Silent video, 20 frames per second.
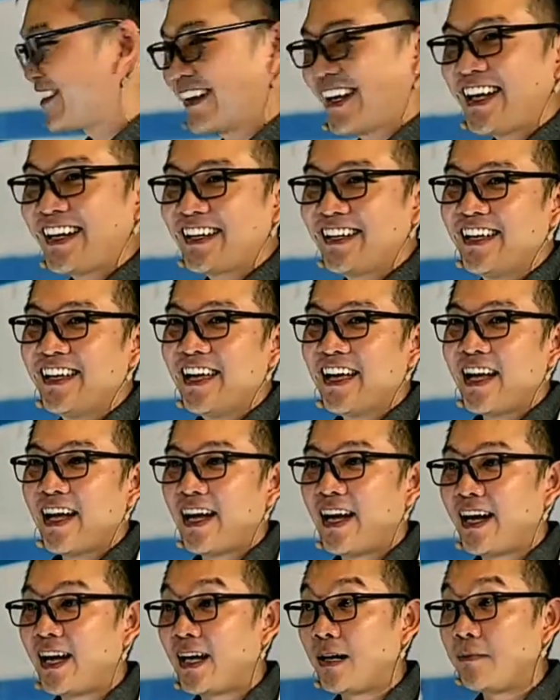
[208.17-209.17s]
Right?
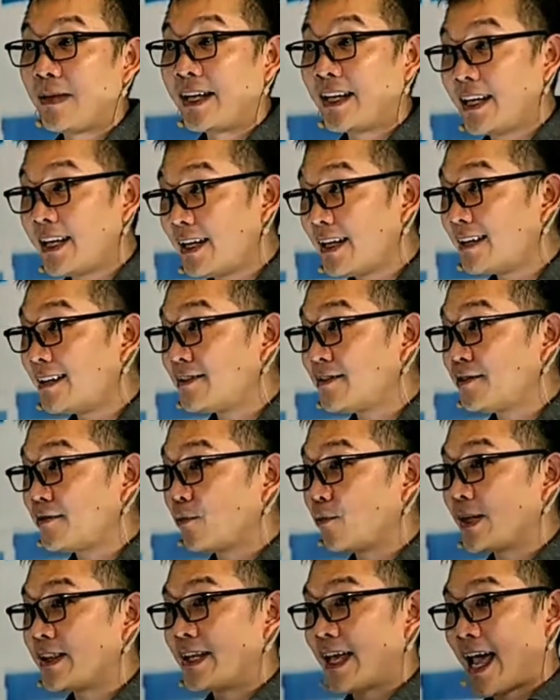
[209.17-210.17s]
And here's
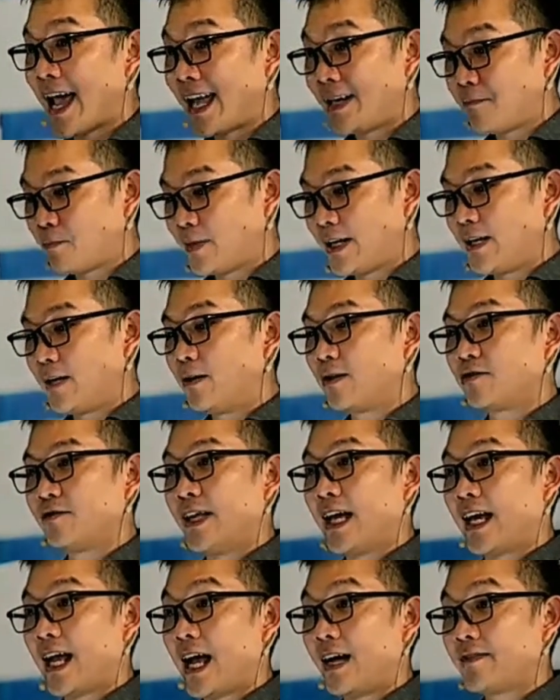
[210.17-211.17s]
what the handprint looks
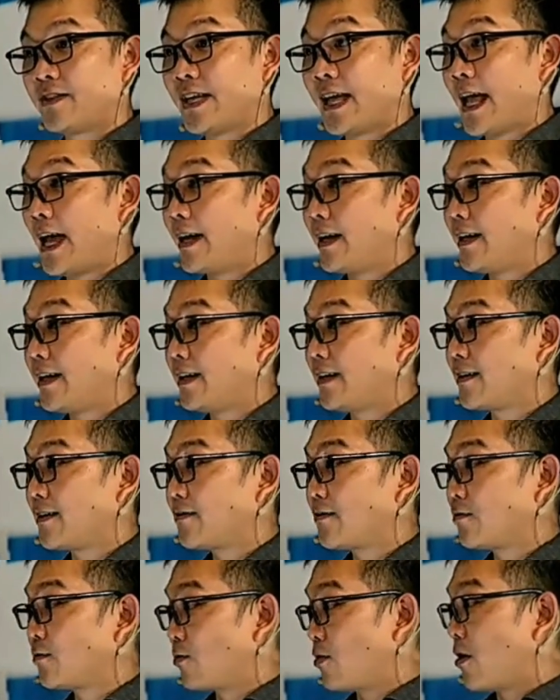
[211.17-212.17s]
like after handling
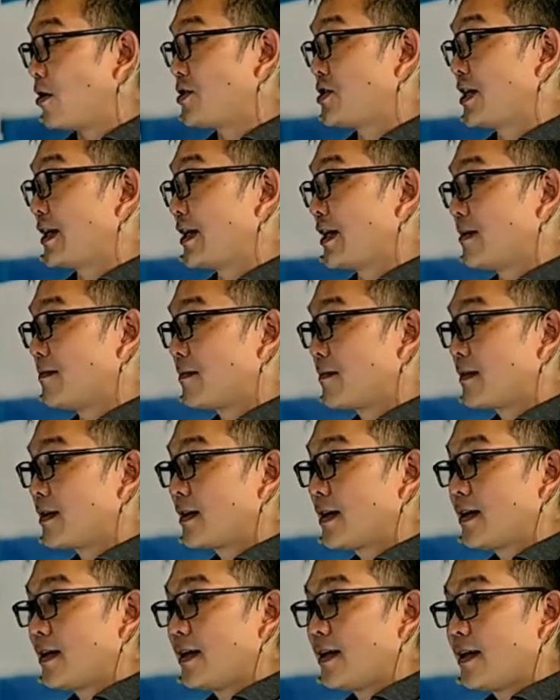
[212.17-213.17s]
raw chicken.
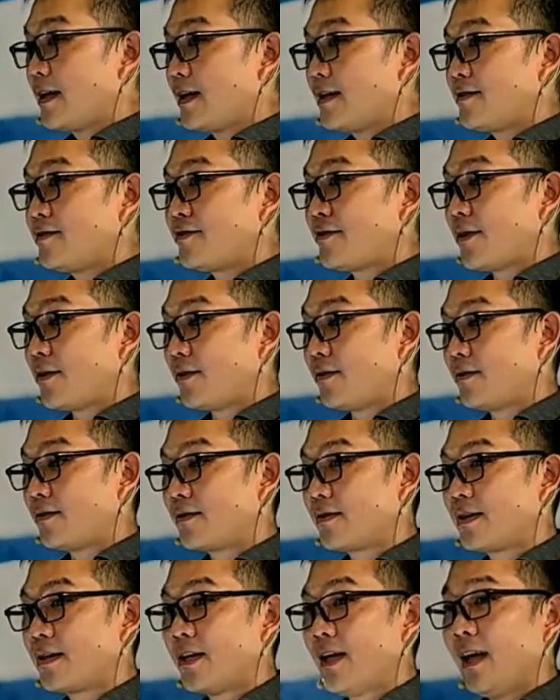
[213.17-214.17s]
So,
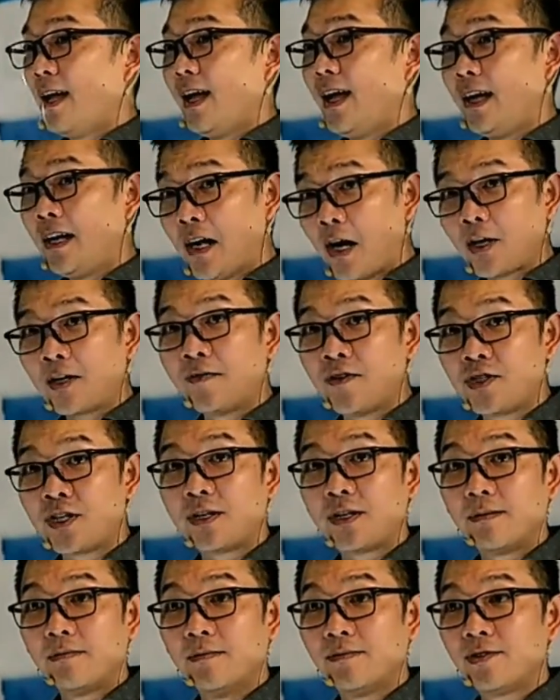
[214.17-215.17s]
a lot of
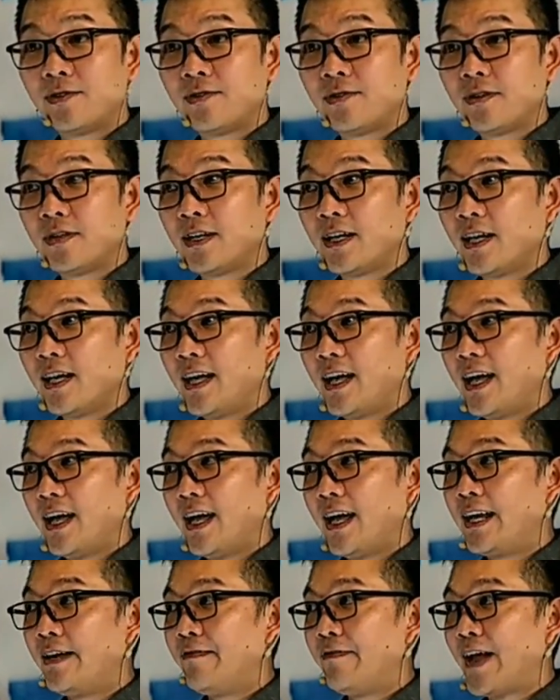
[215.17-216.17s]
germs.
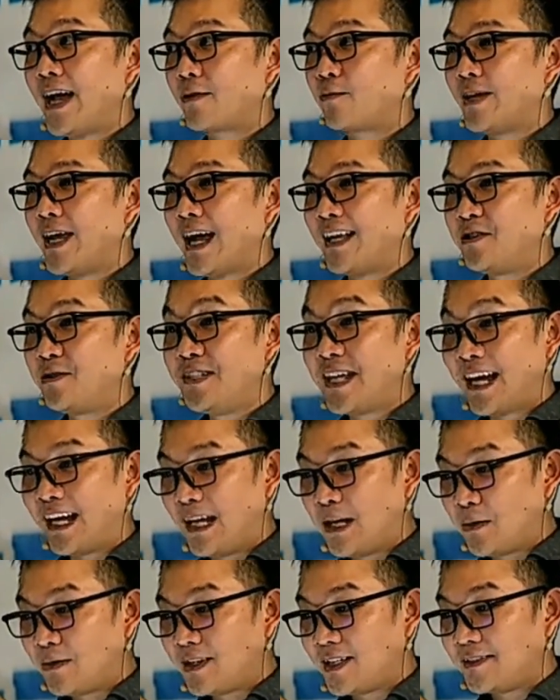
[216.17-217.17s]
And in fact, we have to
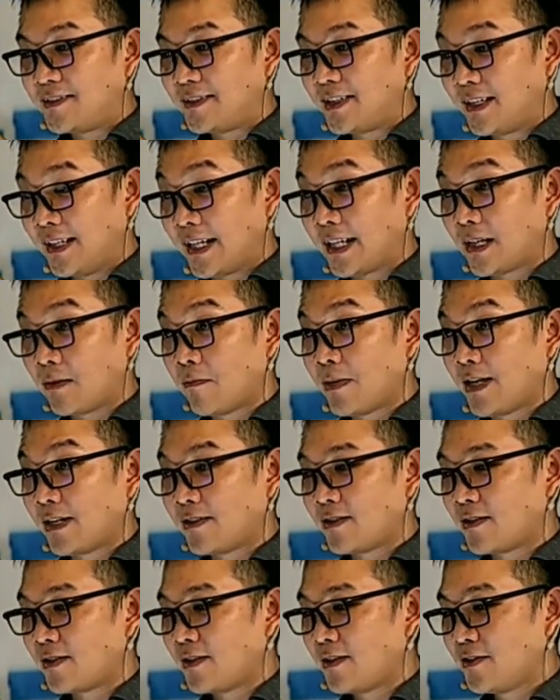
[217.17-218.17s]
dilute this a little
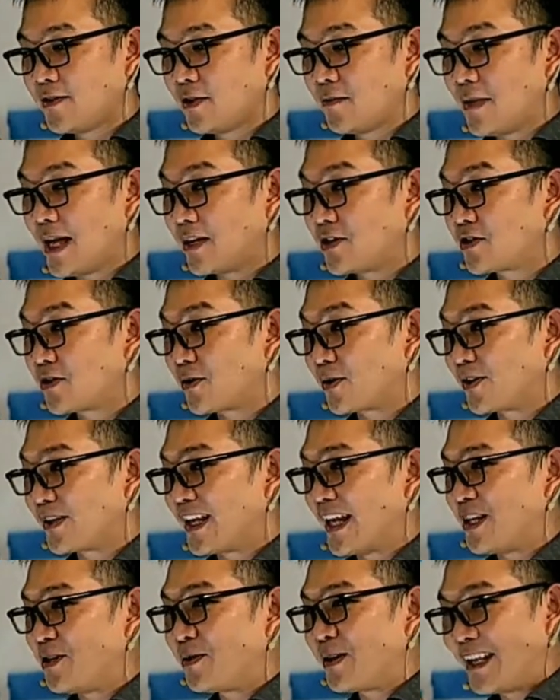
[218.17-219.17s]
bit to make sure
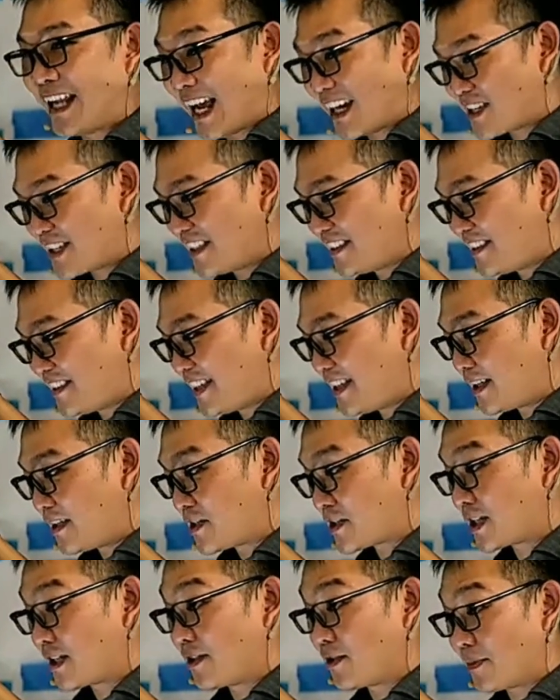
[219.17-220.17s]
that you can actually see the
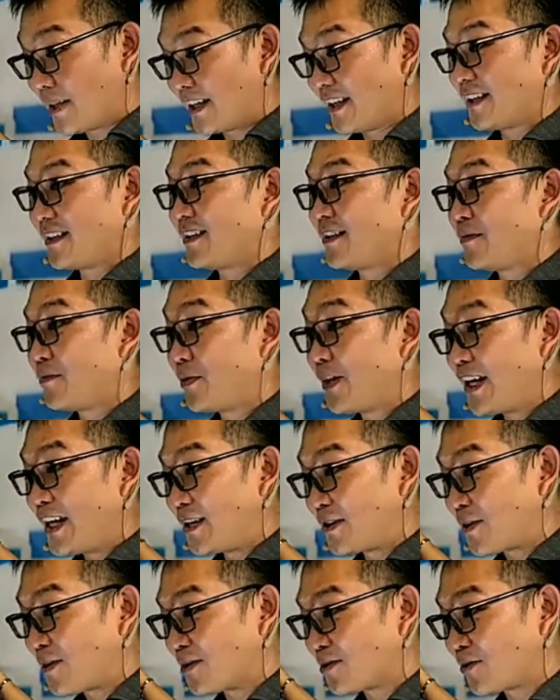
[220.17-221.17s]
germs. But pretty
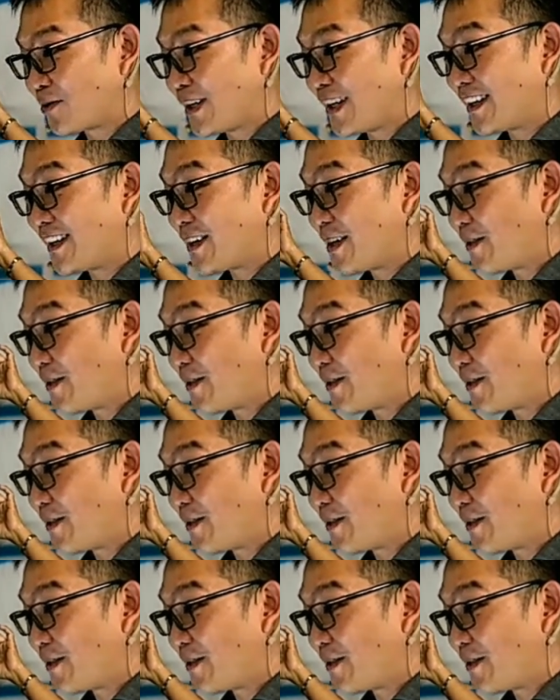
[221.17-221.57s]
gross, right?